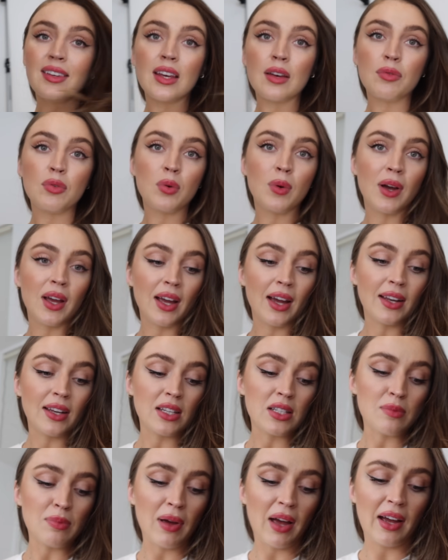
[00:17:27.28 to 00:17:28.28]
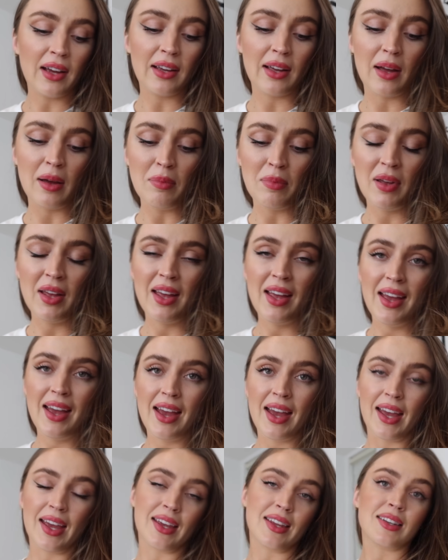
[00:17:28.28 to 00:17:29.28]
giveaway I need to pack up,
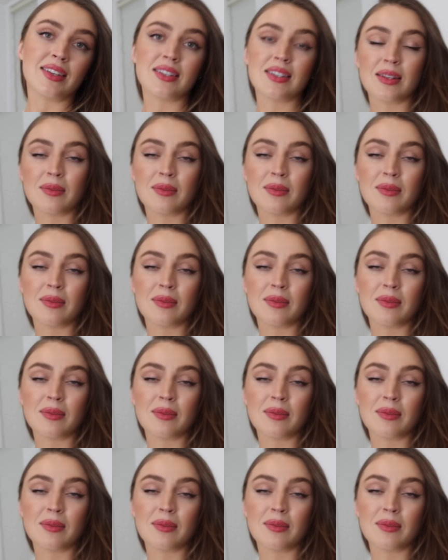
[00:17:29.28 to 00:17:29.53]
and